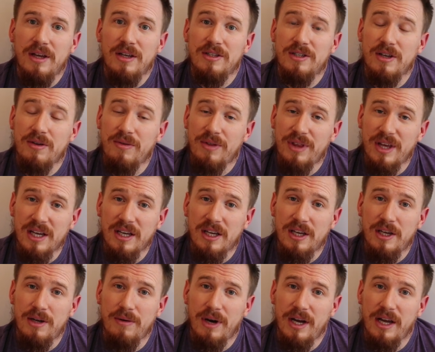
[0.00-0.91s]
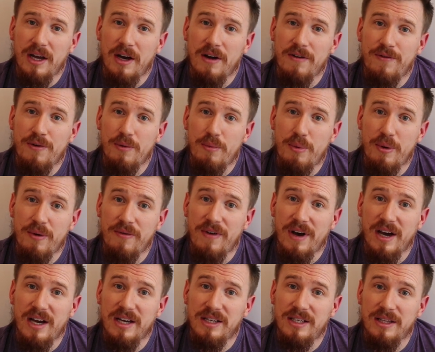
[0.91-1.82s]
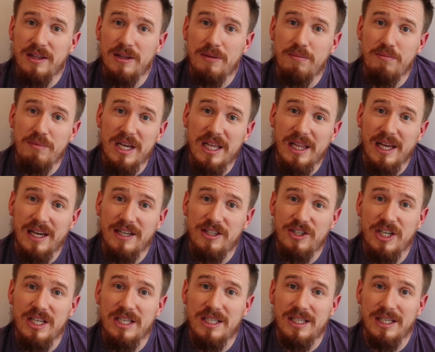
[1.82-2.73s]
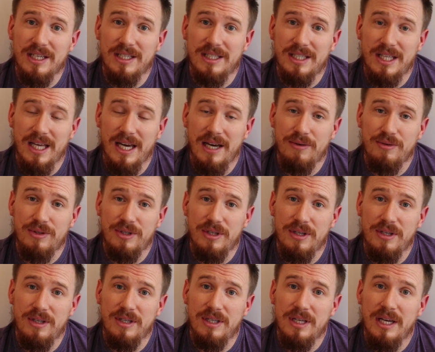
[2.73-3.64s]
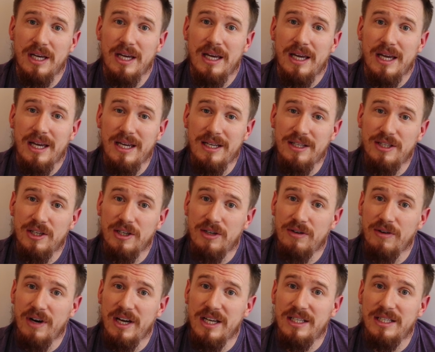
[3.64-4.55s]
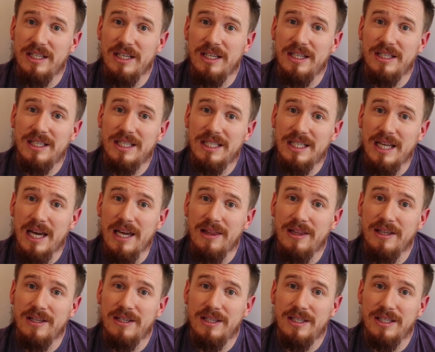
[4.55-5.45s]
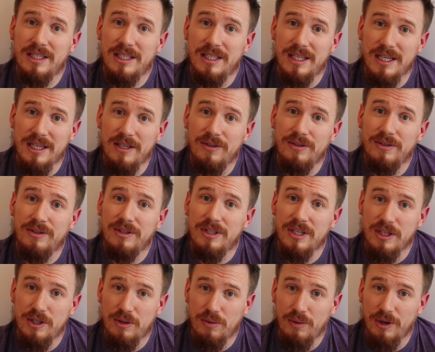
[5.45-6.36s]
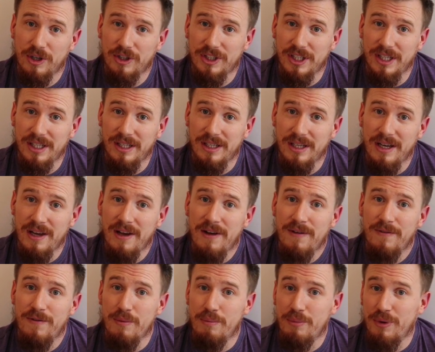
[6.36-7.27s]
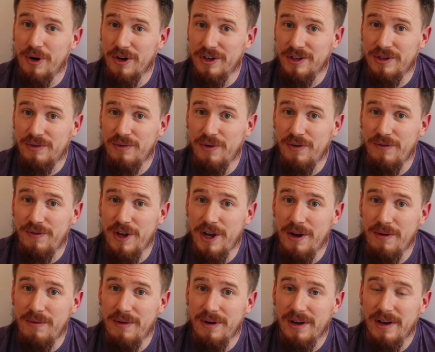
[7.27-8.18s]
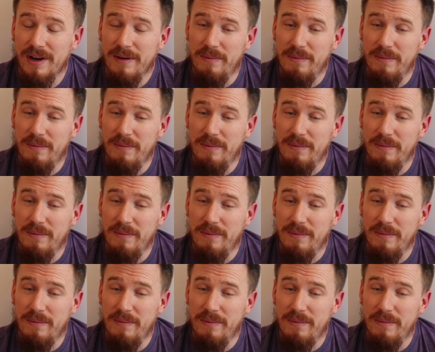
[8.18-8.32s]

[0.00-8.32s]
So thank you AO for providing the MIELE G6000 integrated stainless steel dishwasher for product review.